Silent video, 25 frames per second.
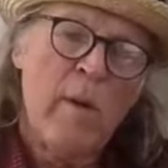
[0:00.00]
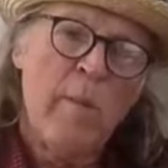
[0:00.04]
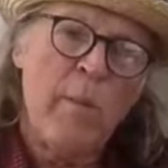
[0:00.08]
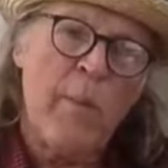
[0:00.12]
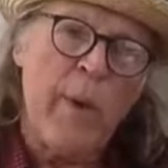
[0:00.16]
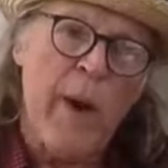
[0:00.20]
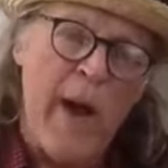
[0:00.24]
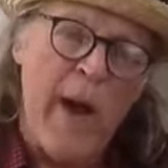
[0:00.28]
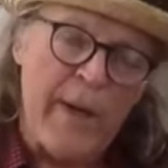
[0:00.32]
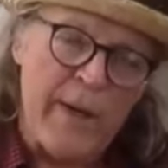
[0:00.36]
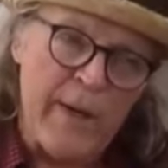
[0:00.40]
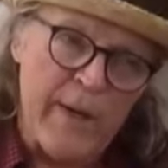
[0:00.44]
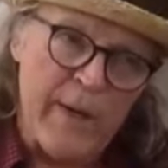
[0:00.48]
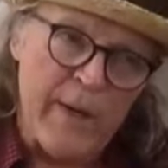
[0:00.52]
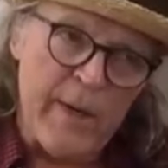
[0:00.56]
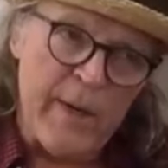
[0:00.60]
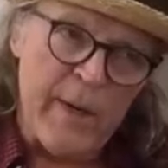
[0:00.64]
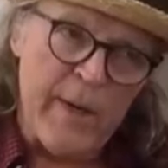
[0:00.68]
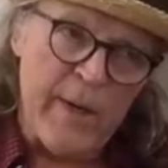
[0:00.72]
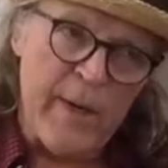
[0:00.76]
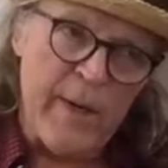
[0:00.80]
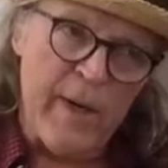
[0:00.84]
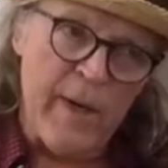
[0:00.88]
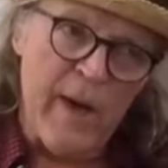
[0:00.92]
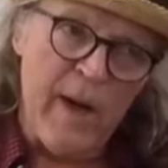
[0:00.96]
but
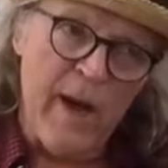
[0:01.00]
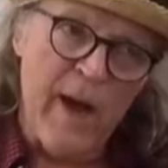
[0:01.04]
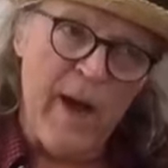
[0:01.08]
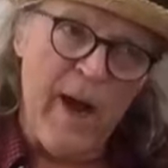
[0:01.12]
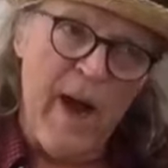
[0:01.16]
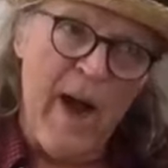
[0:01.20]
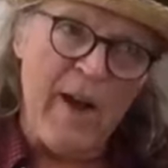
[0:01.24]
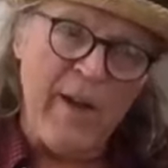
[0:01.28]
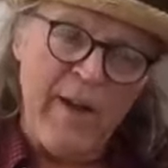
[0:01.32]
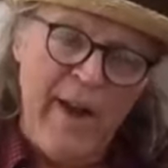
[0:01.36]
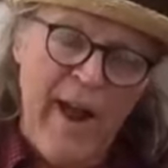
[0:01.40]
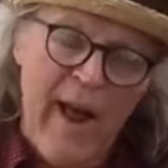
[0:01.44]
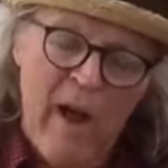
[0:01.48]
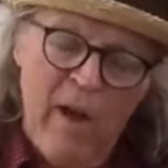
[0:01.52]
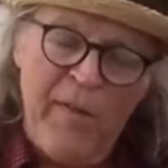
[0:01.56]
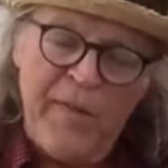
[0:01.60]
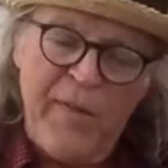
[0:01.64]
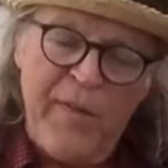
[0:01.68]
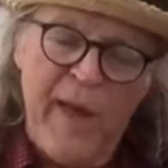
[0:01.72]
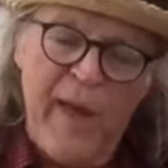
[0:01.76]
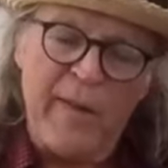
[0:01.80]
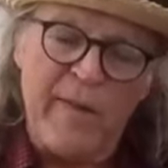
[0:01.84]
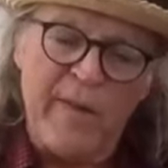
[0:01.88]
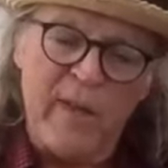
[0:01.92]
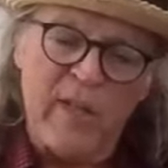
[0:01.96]
I now
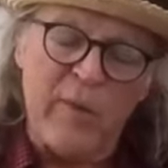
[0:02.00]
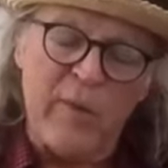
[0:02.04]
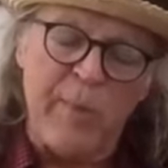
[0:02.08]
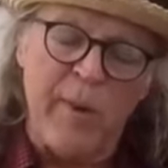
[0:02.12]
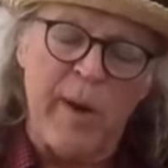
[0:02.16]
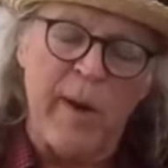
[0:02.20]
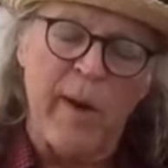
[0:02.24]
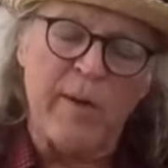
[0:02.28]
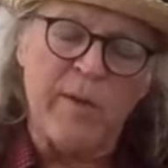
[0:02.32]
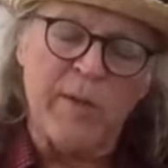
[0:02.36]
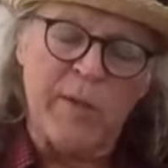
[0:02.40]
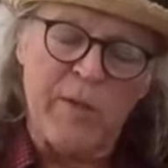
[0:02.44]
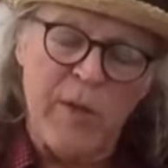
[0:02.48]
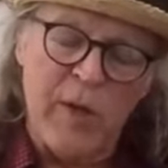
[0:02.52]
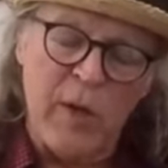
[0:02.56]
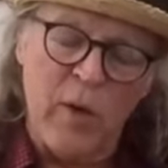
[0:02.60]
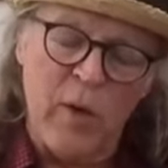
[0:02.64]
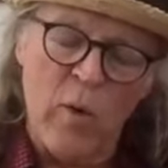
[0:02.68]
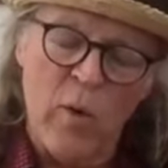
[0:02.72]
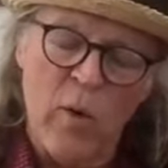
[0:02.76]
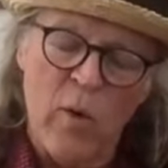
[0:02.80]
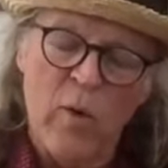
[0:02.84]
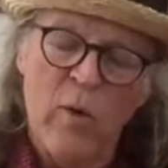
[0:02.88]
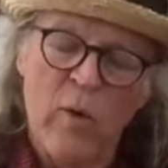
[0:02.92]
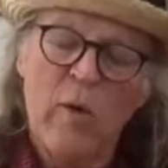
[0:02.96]
think the spirits
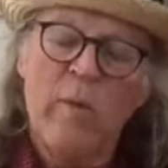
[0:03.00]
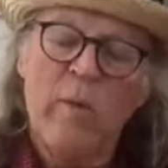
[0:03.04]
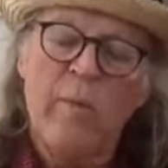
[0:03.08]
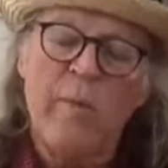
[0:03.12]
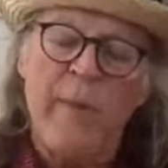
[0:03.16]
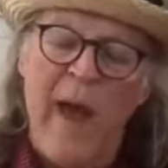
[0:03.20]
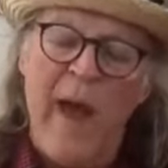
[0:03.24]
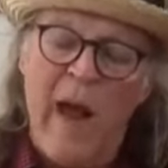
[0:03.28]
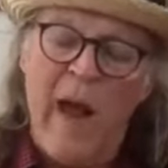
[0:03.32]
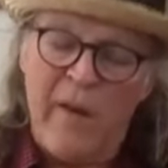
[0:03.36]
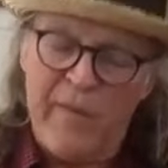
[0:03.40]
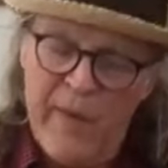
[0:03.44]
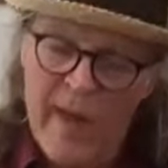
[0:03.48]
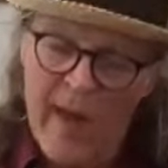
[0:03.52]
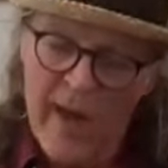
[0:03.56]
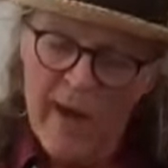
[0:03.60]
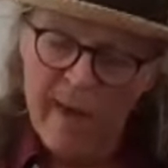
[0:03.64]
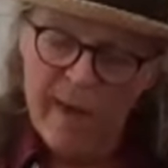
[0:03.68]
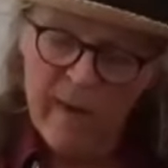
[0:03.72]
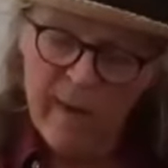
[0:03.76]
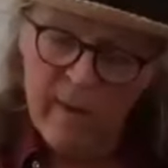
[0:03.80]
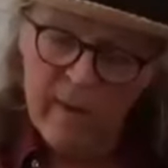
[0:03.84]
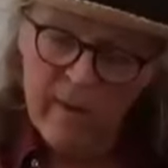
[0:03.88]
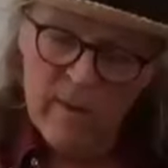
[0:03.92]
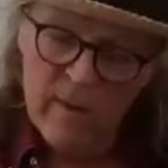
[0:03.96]
knew back
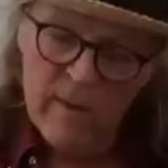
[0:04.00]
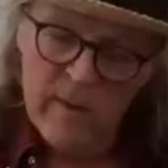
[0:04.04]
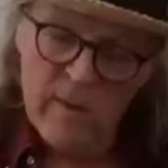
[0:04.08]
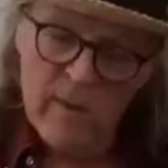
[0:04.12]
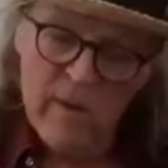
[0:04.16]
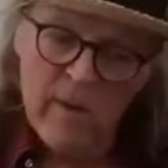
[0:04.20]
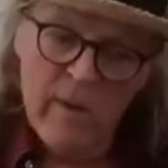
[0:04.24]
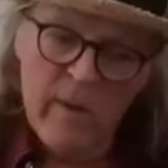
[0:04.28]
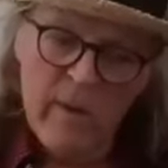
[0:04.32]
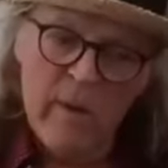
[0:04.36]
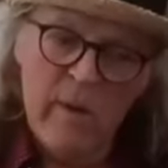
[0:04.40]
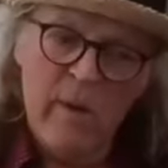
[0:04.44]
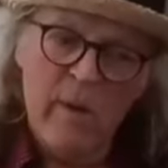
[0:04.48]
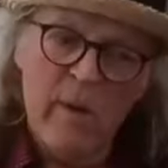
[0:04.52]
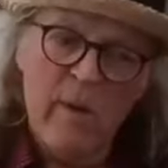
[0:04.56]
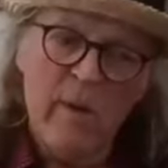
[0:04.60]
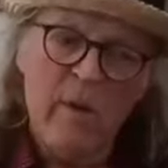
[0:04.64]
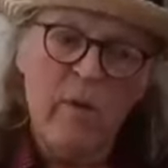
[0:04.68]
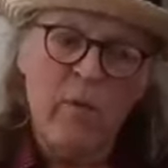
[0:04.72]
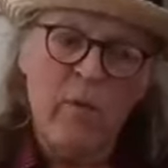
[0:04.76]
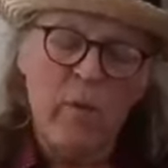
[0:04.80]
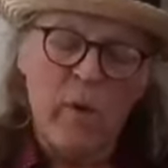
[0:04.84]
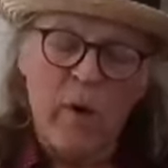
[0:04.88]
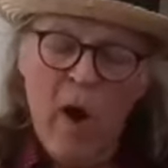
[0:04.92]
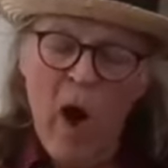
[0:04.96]
then
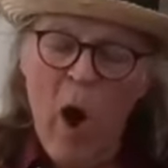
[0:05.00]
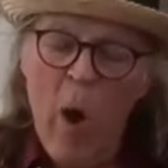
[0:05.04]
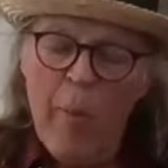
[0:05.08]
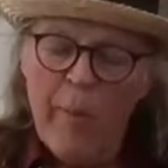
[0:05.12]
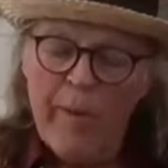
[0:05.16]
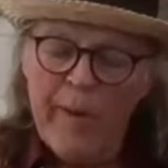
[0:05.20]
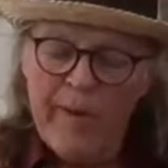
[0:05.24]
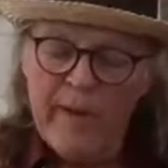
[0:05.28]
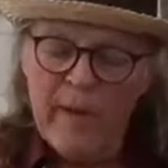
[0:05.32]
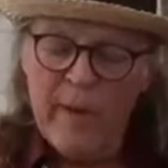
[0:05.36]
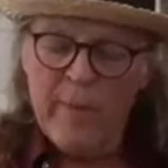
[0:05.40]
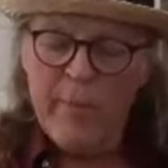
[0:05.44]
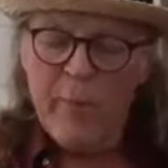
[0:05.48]
we're opening the